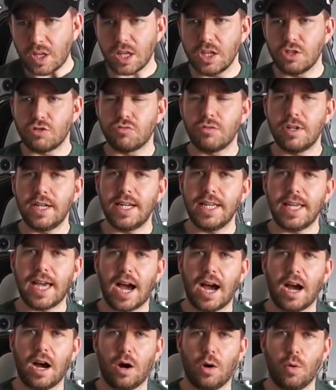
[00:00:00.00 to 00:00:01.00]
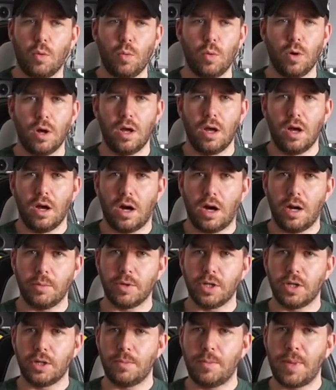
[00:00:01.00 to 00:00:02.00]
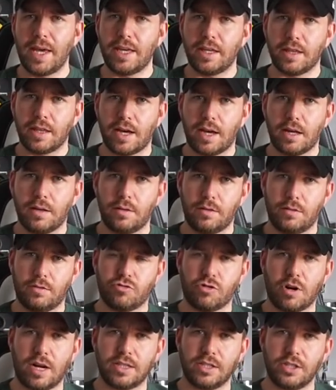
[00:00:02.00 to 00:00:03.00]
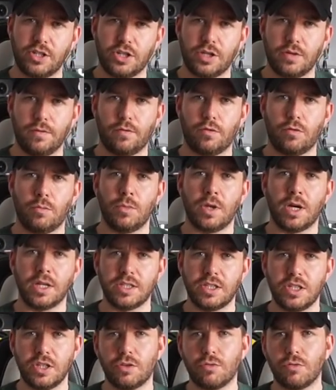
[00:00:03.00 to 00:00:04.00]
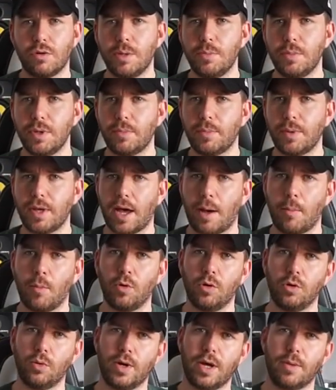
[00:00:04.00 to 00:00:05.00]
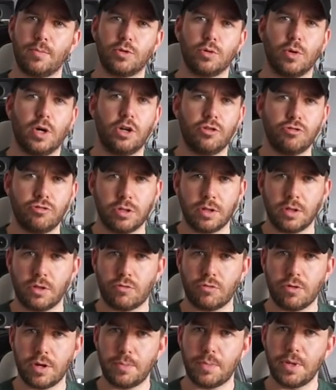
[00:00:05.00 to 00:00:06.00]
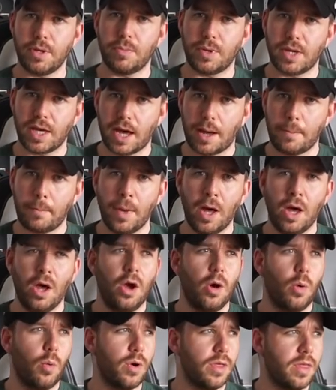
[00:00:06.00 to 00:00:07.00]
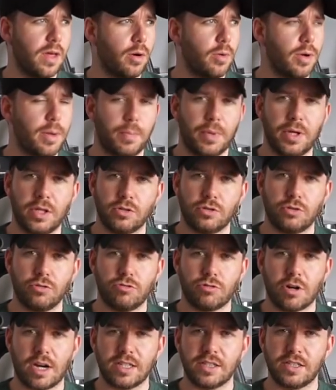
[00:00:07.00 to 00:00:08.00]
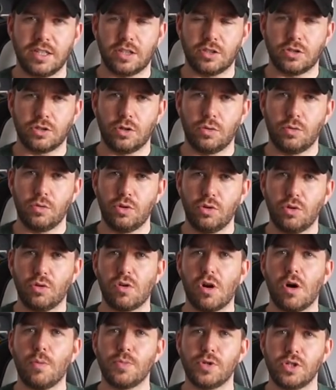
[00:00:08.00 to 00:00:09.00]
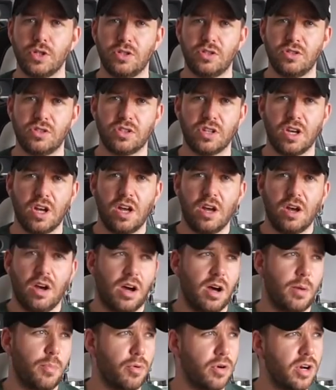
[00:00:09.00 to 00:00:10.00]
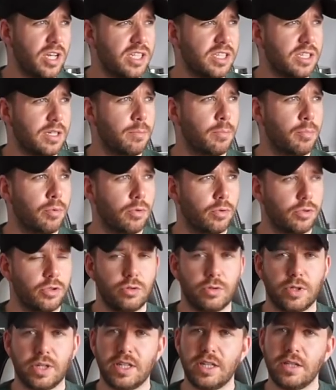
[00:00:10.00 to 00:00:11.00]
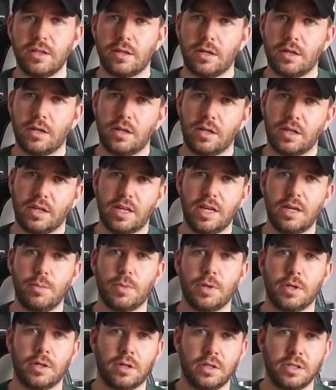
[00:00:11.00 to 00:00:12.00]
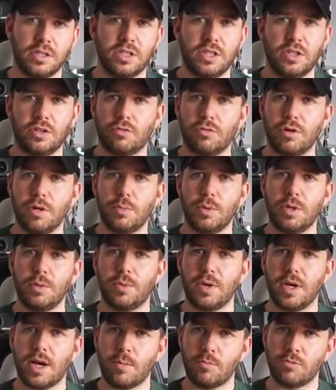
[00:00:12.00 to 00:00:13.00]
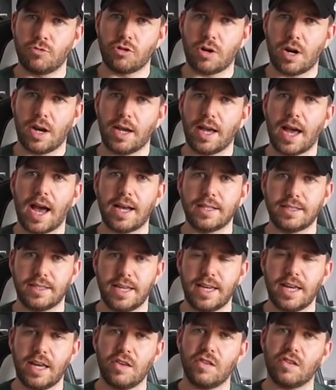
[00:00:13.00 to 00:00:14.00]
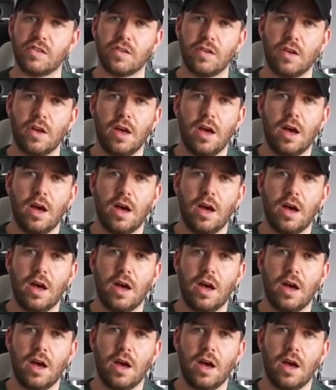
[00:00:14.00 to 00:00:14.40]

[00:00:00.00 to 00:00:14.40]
is really how I'm going to make that transition from 93 BPM all the way up to 103 BPM without it being too drastic. So your options are pretty simple. You could either keep the 93 BPM track as it is